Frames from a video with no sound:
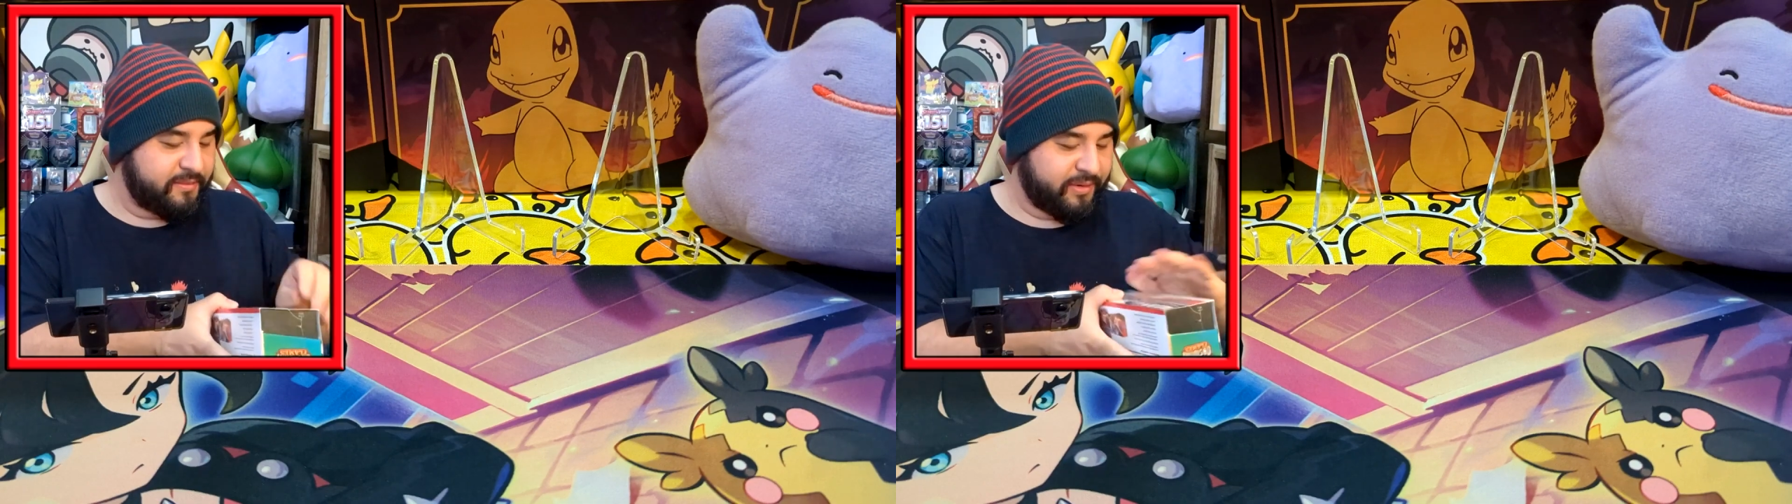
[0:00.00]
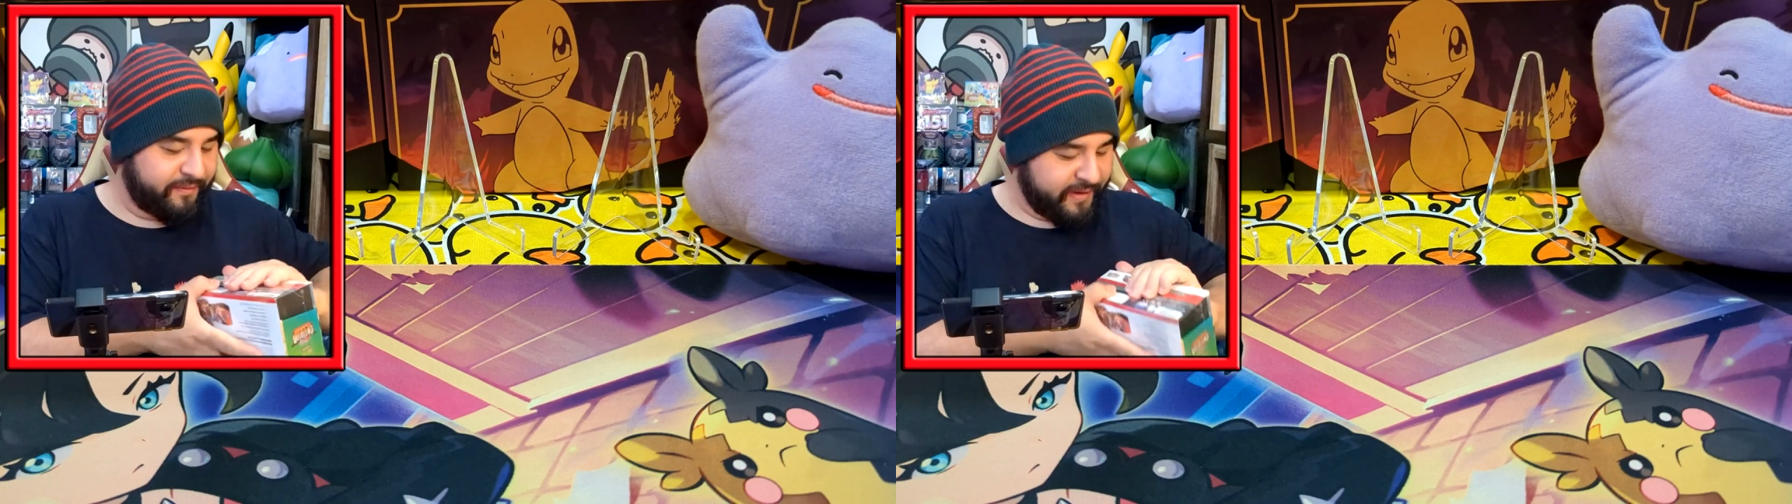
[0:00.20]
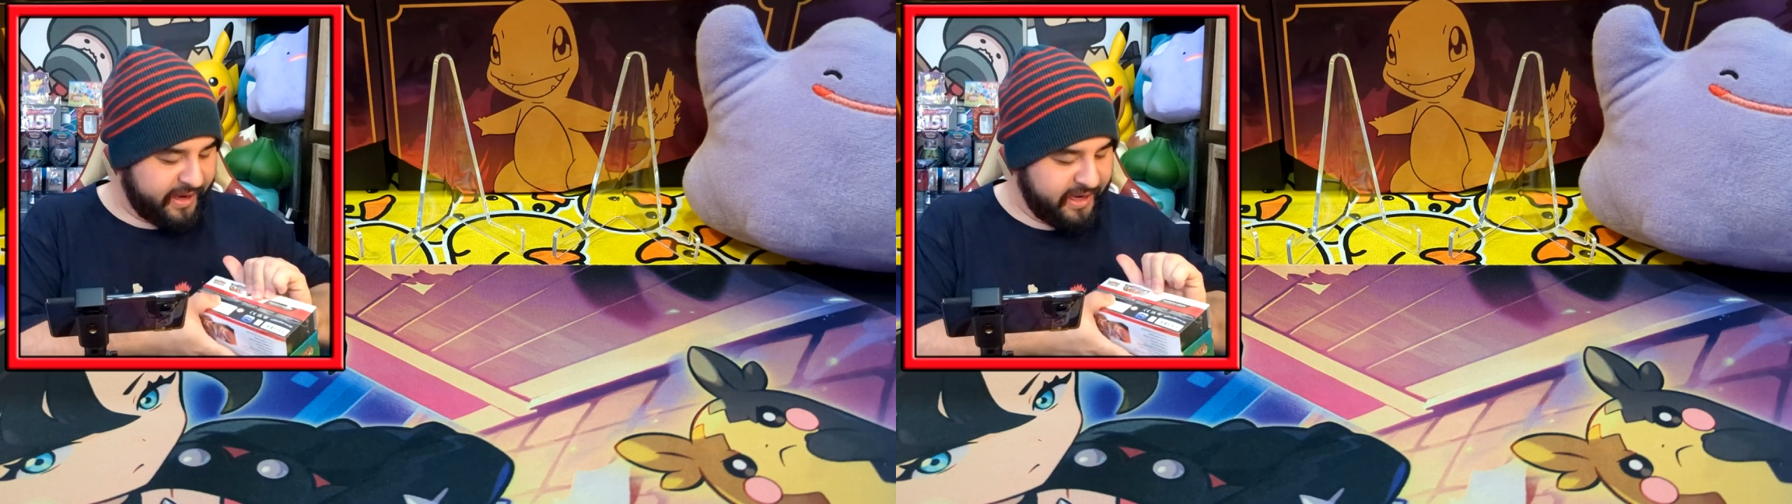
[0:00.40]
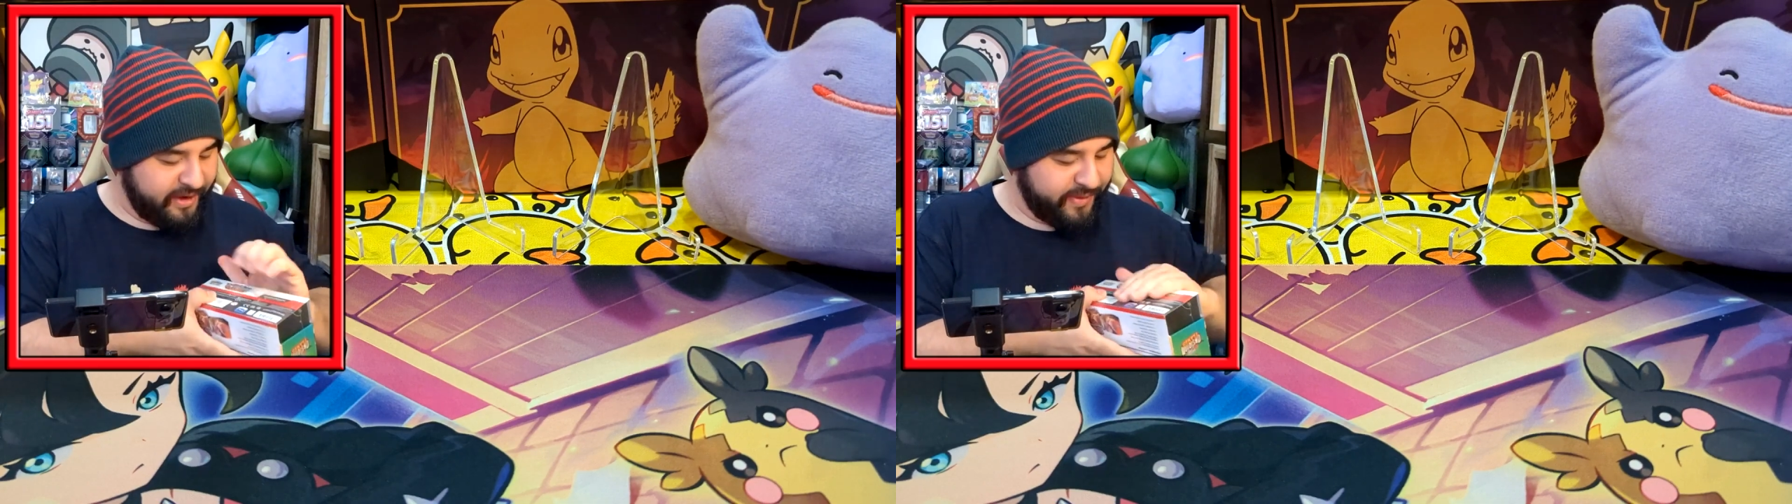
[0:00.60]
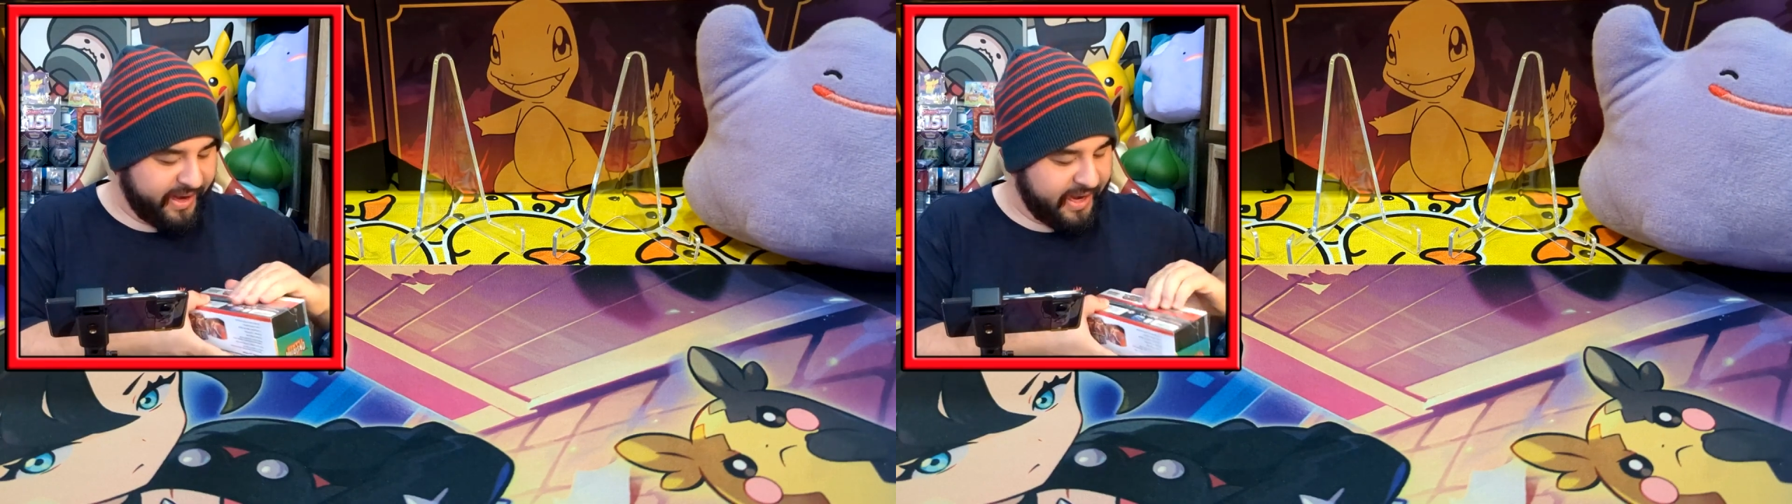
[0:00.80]

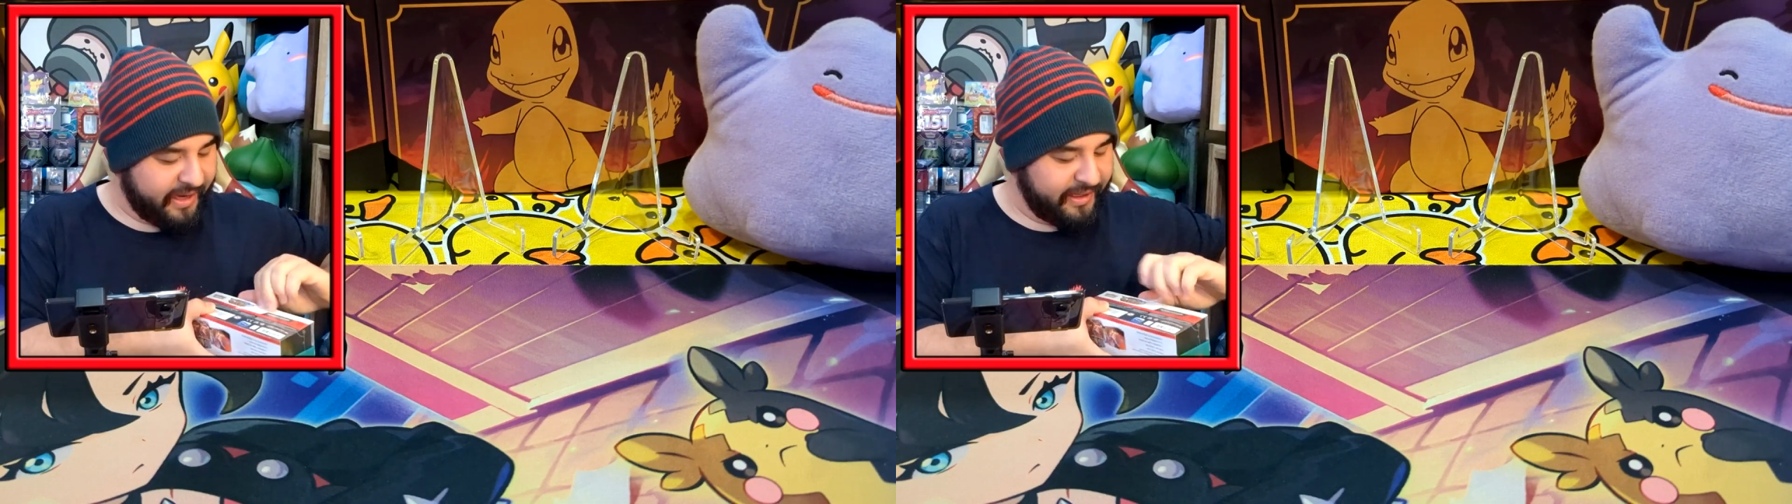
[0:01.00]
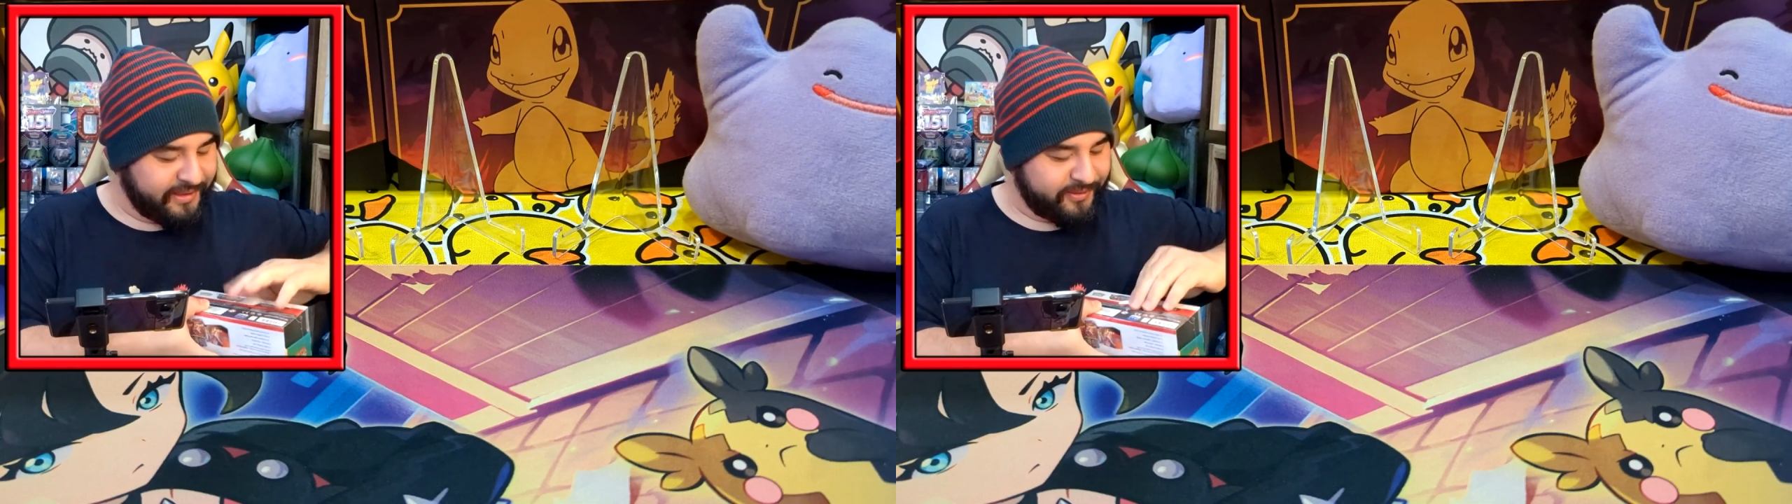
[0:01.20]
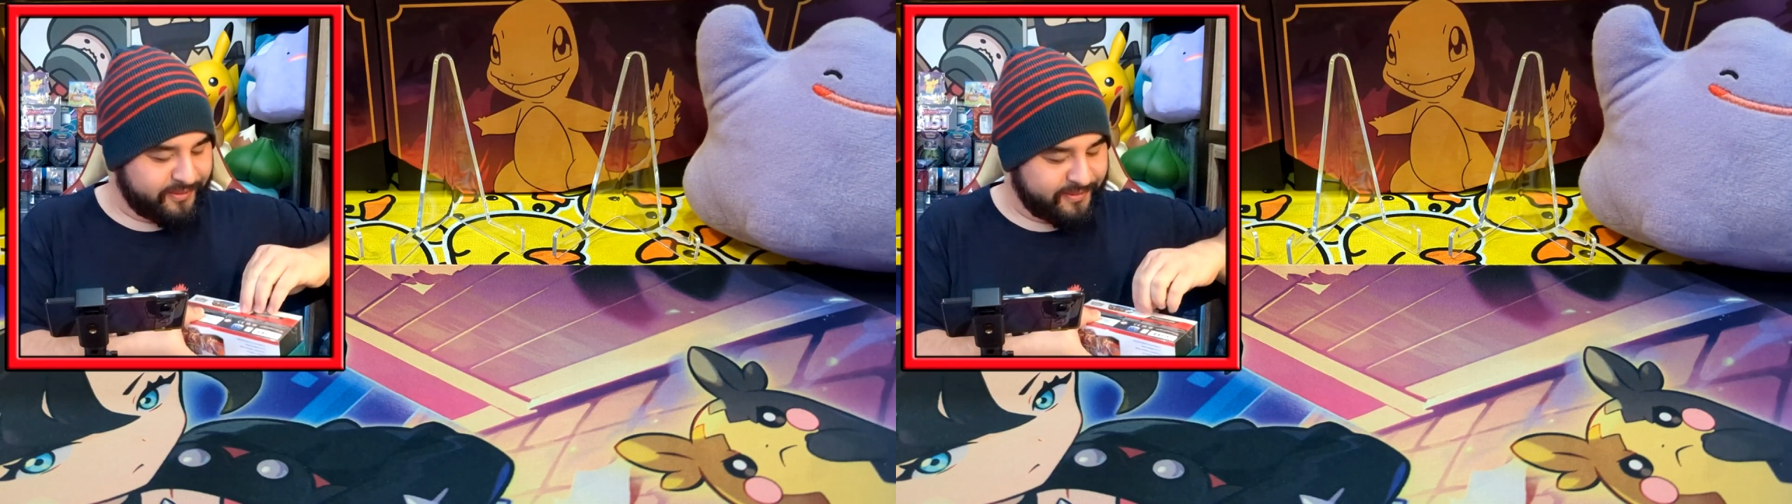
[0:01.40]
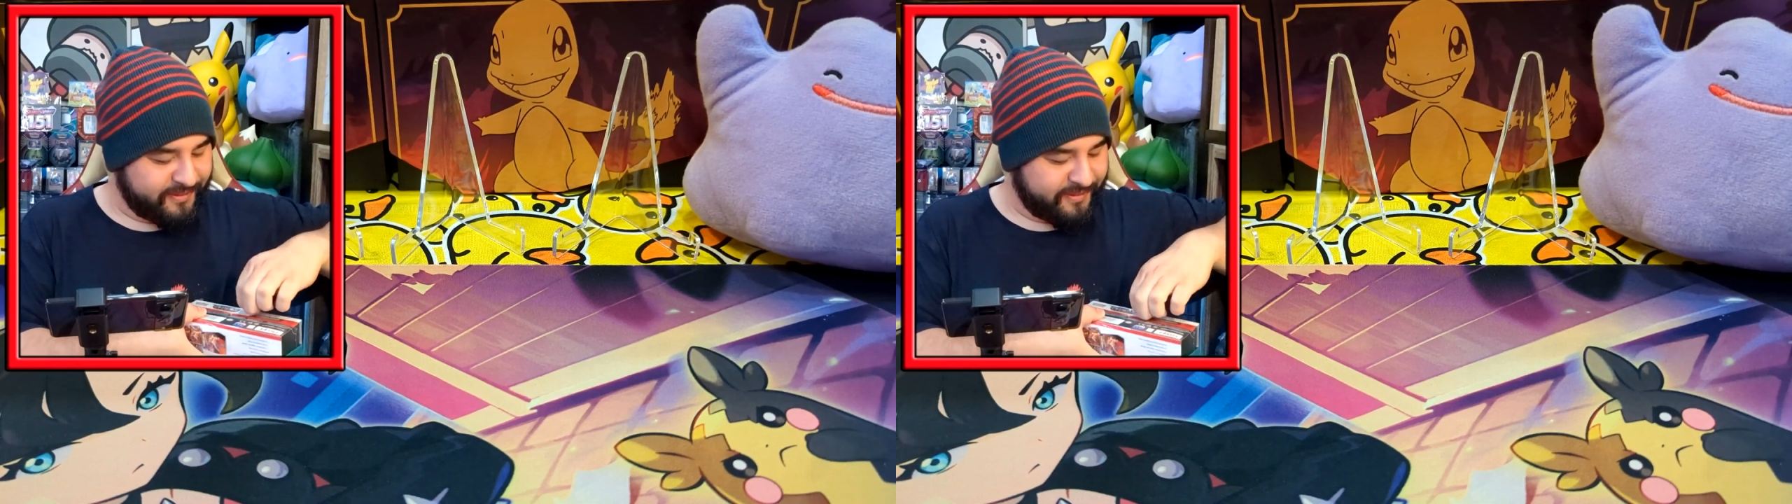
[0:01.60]
providing we get a little